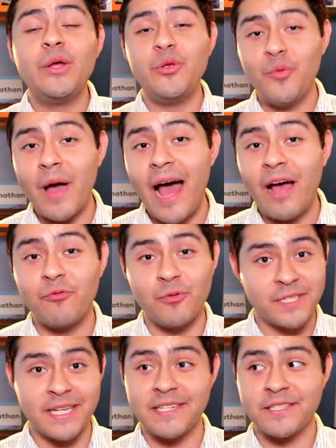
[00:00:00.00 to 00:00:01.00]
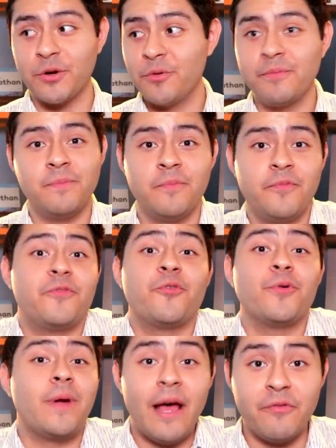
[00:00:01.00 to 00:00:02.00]
you have Rosetta Stone
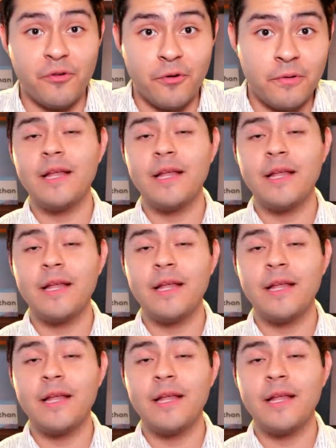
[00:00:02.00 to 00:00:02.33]
forever.